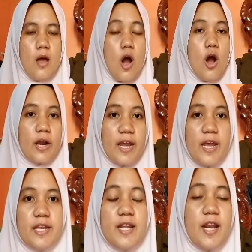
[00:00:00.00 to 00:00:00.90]

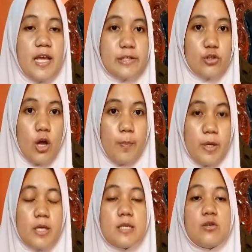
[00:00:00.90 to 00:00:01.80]
Okay, the next topic
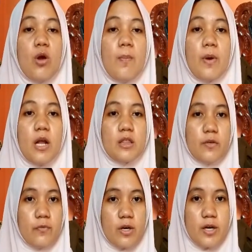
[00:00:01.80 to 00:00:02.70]
is
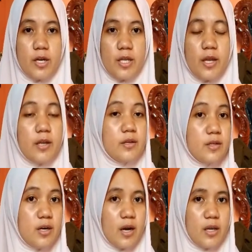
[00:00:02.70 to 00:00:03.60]
cooperative learning and
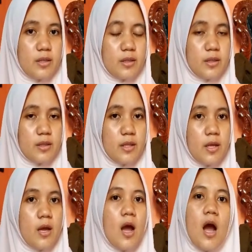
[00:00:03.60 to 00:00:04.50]
grade.
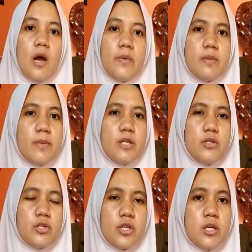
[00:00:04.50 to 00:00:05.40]
I will
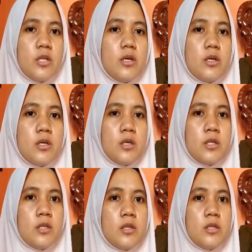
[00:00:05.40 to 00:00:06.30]
mention
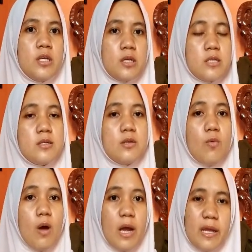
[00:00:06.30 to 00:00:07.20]
the reason
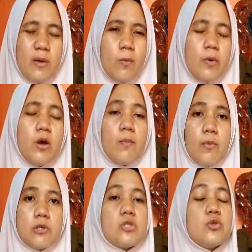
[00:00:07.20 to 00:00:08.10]
why we
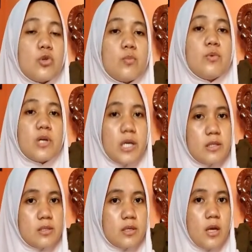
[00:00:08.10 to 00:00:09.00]
oppose group
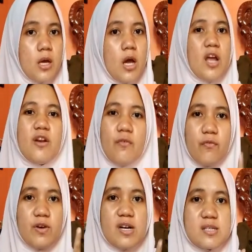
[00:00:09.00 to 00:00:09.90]
grades. The
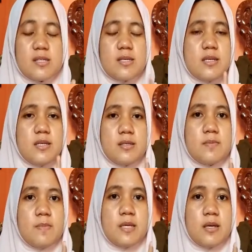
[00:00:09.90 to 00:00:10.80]
first is
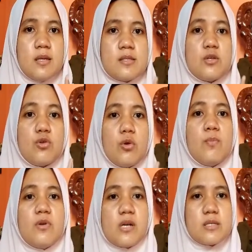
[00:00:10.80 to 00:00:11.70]
because group
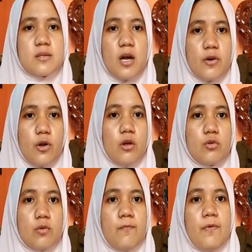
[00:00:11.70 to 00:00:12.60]
grades are not
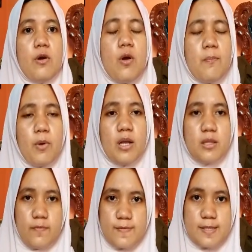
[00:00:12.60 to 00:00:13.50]
good for cooperative
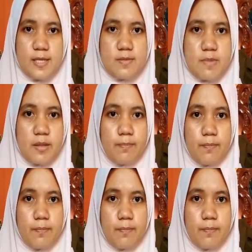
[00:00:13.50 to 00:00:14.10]
assessment.